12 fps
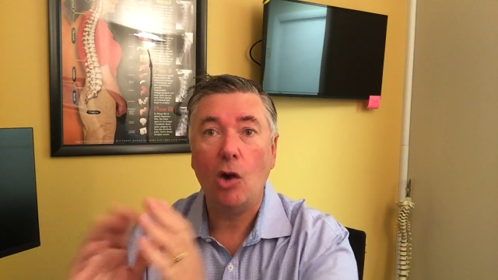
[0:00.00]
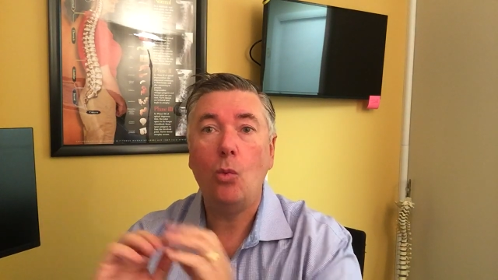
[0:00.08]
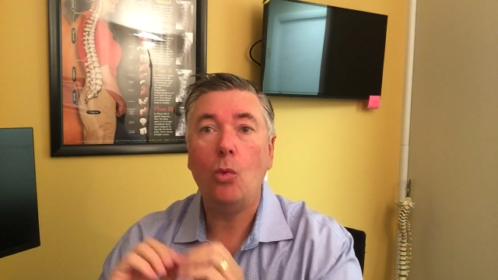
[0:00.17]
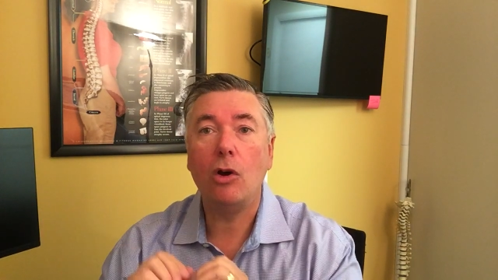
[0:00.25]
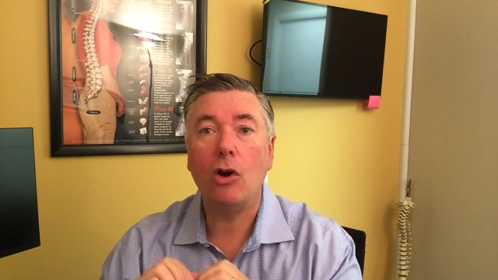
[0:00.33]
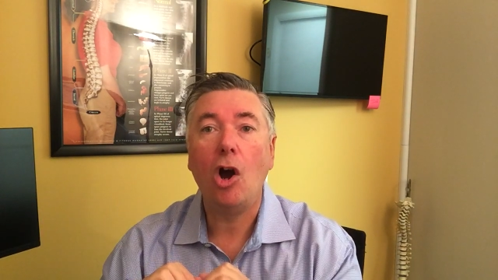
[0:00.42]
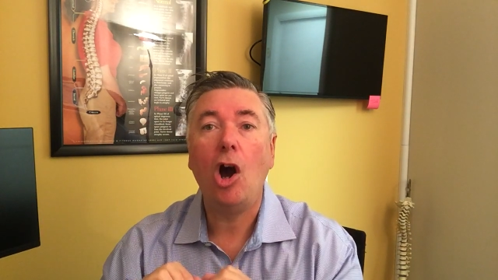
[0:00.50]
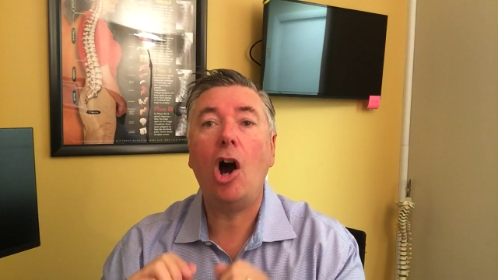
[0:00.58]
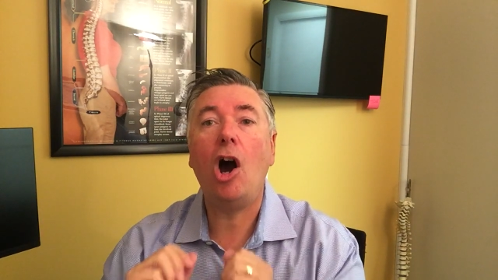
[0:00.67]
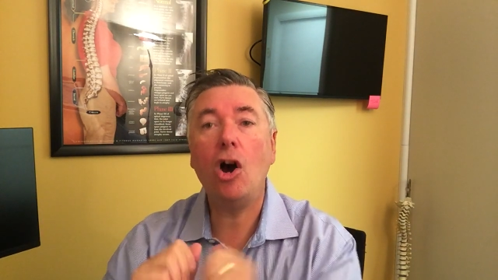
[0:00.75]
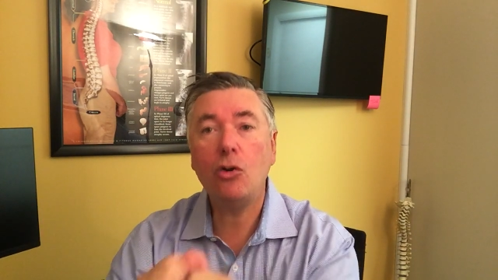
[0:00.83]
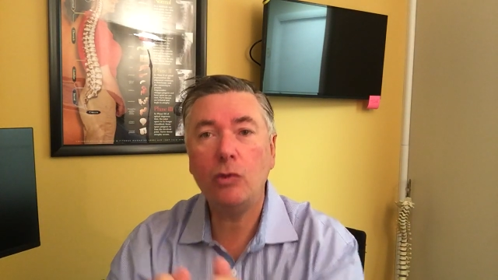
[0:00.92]
were
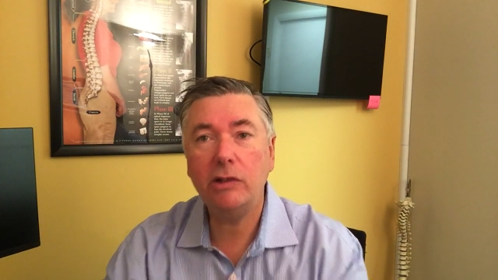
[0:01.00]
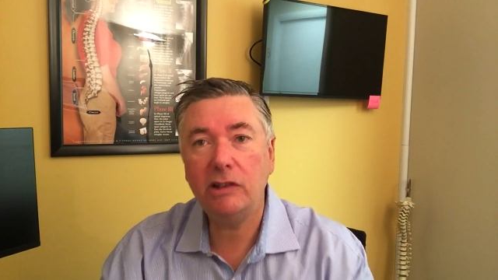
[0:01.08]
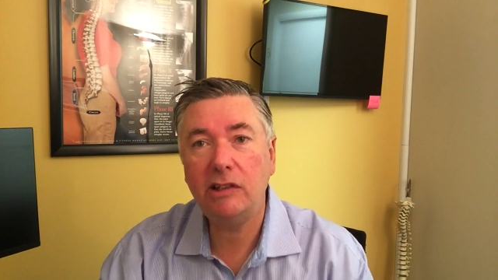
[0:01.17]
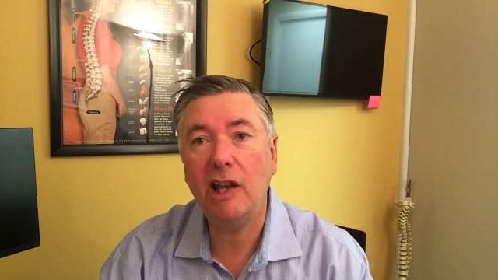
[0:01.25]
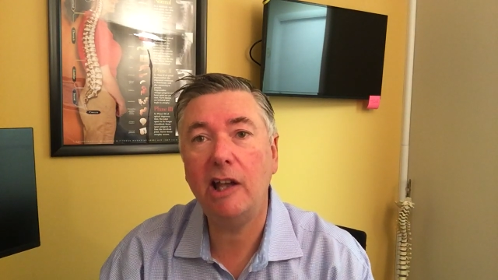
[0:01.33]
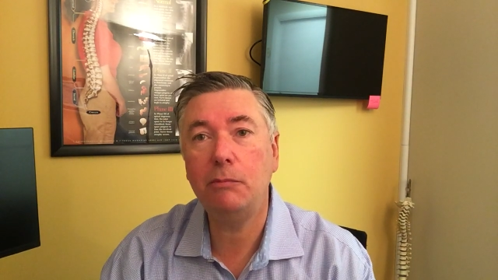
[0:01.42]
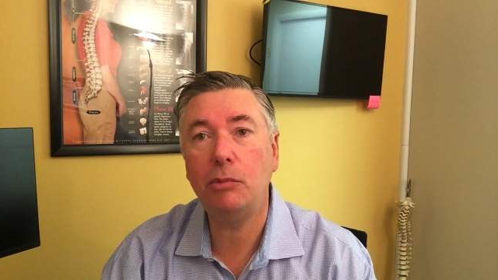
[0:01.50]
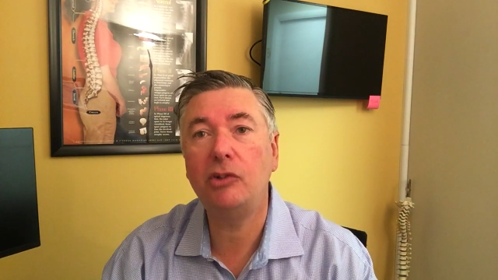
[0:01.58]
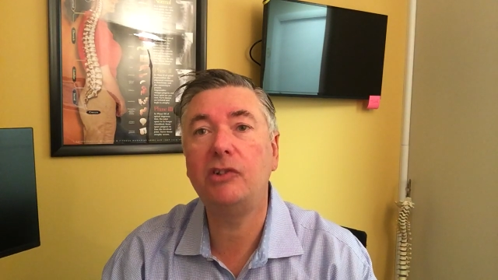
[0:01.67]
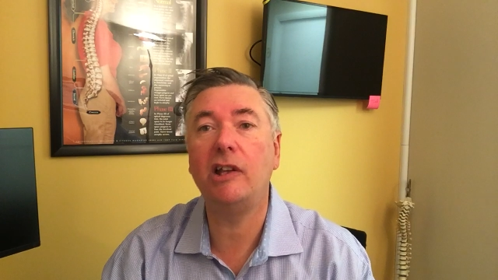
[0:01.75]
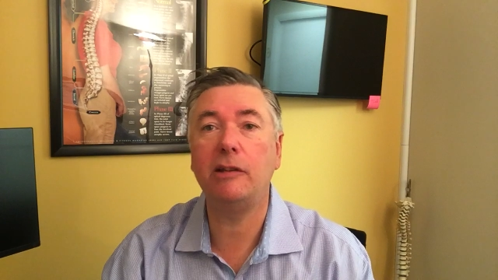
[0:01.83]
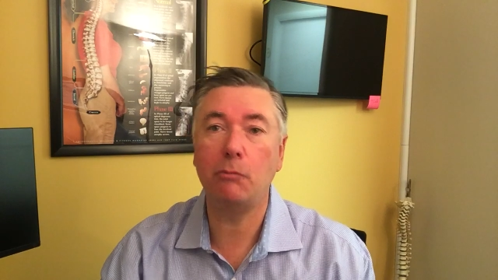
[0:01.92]

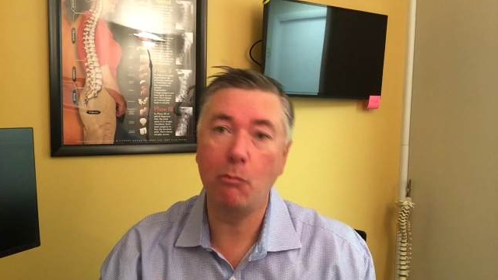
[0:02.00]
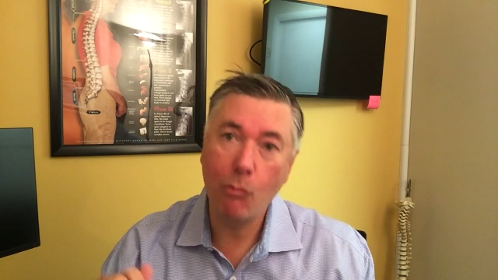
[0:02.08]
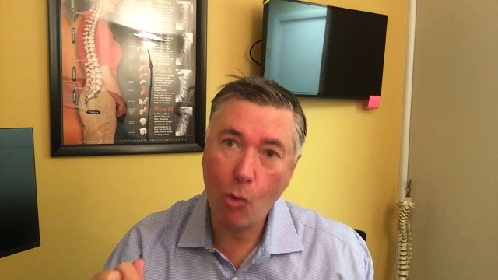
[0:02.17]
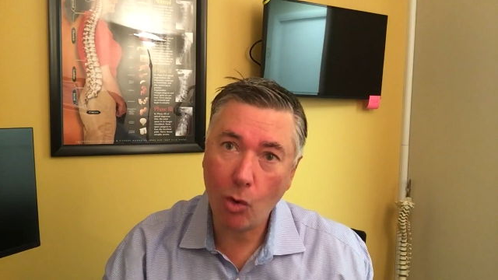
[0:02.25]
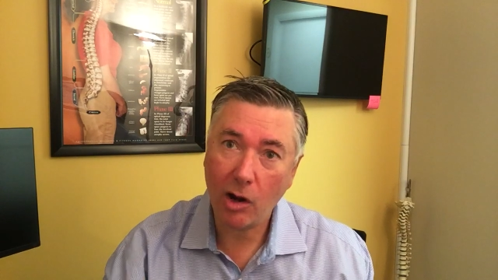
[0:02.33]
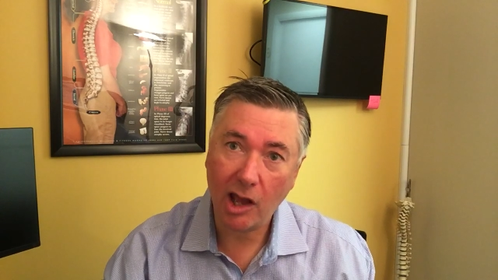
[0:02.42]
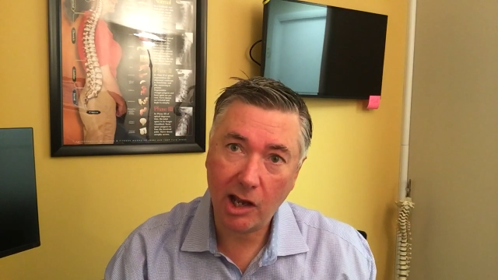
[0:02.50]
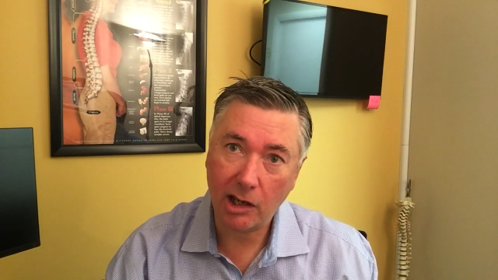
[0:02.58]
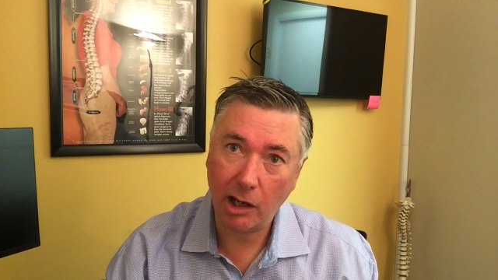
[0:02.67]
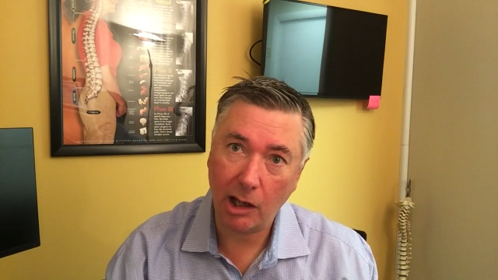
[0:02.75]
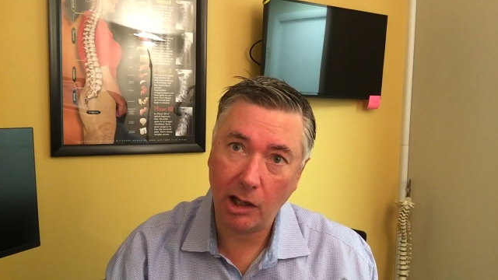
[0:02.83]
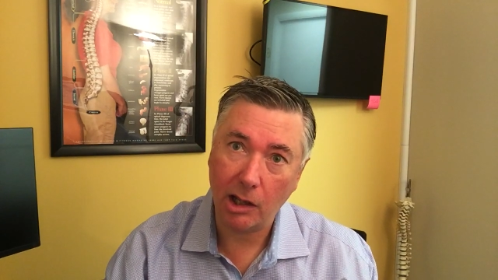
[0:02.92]
110% more
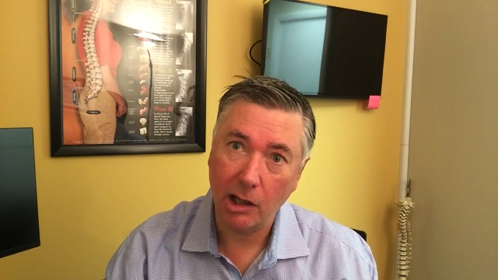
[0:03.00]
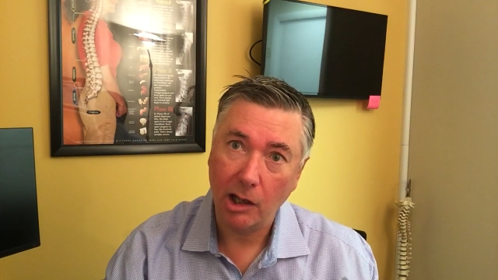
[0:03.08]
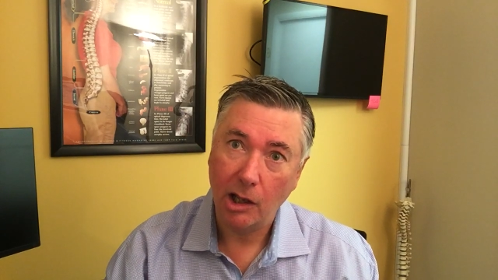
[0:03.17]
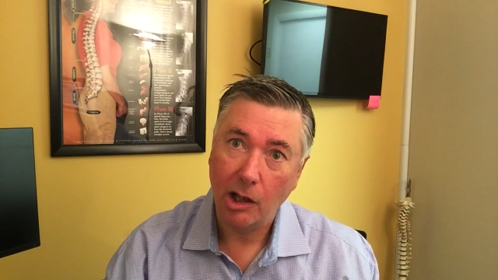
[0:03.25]
likely